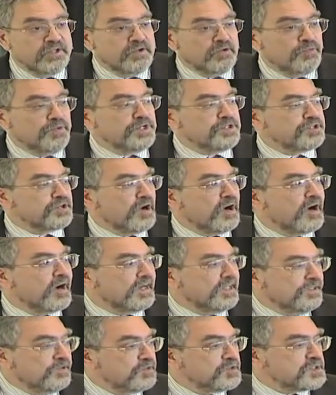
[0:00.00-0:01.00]
which are
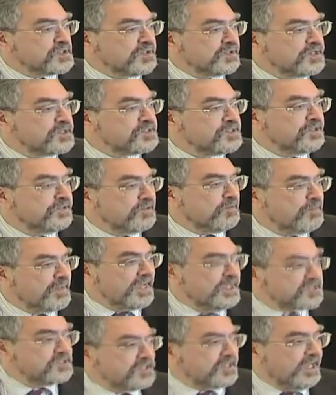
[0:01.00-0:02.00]
useless in the
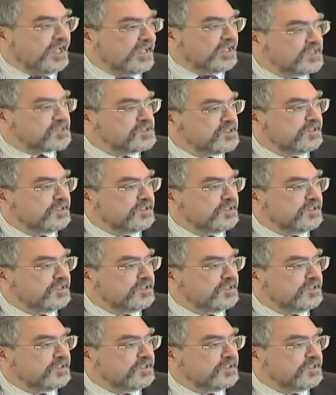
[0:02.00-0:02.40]
best case,